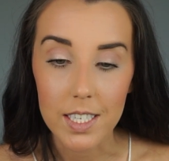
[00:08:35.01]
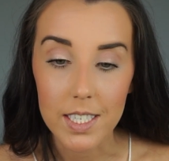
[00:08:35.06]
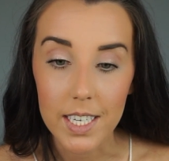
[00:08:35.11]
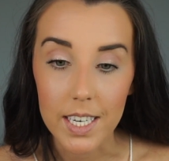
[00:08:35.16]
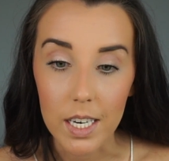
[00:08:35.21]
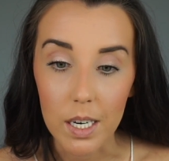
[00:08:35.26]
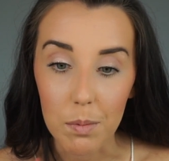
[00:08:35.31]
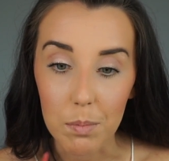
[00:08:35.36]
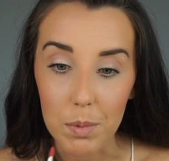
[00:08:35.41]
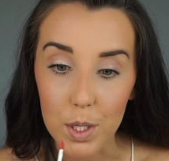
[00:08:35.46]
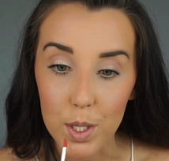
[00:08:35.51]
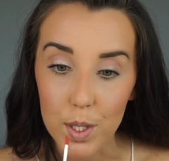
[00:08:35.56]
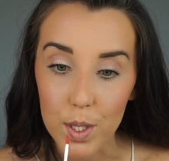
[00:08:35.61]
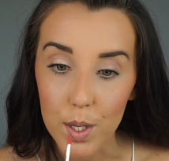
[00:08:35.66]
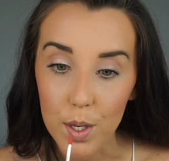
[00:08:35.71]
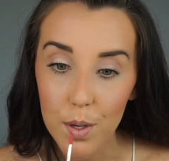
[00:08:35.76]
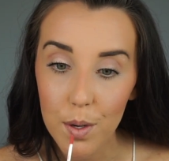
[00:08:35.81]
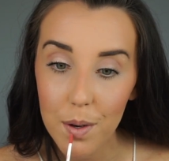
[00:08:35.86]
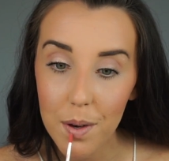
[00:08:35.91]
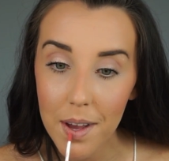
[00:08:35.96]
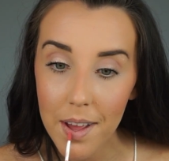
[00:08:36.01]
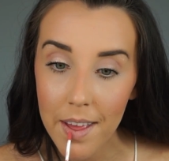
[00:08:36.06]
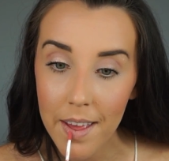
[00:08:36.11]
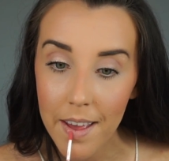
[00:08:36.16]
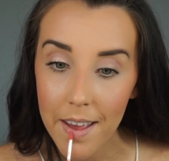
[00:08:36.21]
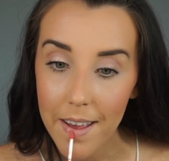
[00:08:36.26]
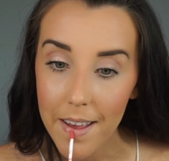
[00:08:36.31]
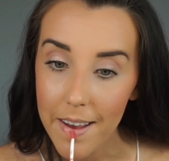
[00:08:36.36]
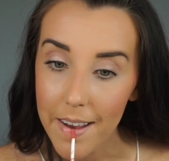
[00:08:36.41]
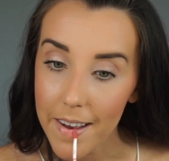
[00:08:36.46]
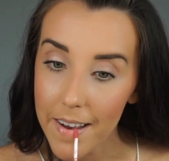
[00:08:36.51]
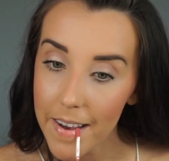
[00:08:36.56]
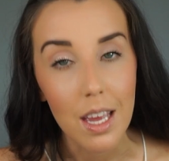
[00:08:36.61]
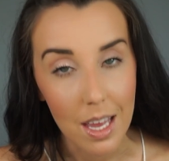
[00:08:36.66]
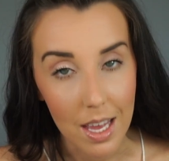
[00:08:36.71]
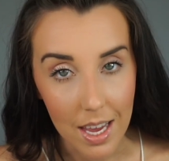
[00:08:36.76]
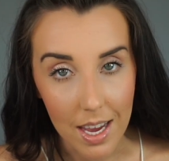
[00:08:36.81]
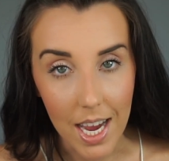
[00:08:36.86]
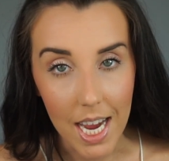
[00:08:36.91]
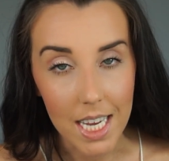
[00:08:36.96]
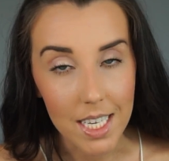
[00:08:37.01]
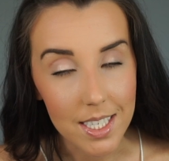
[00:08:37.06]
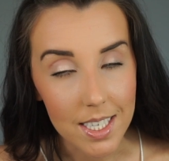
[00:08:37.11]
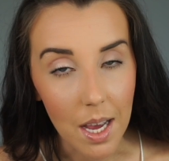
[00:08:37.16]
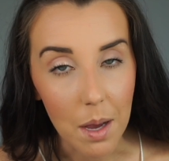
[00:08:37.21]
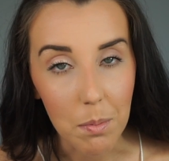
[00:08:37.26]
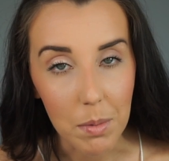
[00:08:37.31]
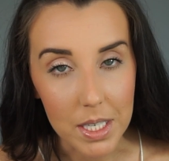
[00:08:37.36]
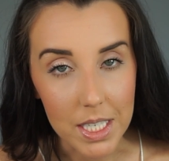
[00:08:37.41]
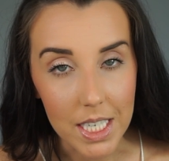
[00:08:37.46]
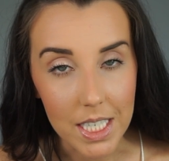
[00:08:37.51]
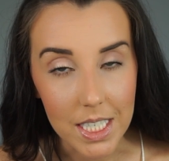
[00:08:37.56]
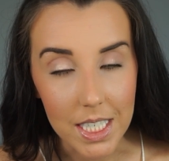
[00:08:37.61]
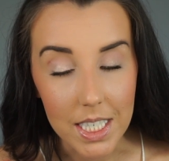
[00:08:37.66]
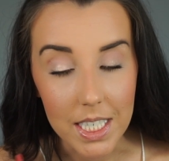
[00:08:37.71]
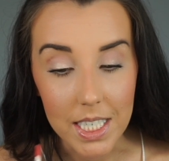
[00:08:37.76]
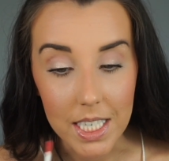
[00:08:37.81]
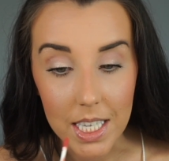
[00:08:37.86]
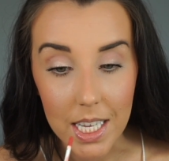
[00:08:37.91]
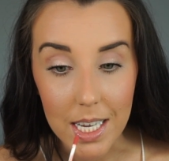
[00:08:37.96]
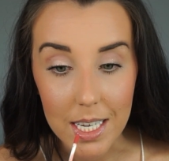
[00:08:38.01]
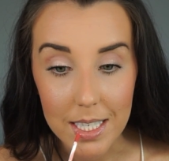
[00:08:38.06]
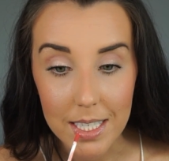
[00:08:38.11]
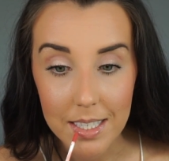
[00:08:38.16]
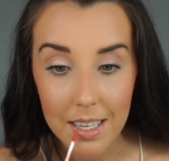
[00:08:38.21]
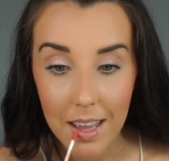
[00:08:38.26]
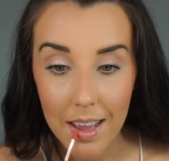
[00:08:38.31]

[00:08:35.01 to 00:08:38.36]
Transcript: Tiramisu. Yes, I'm addicted to this.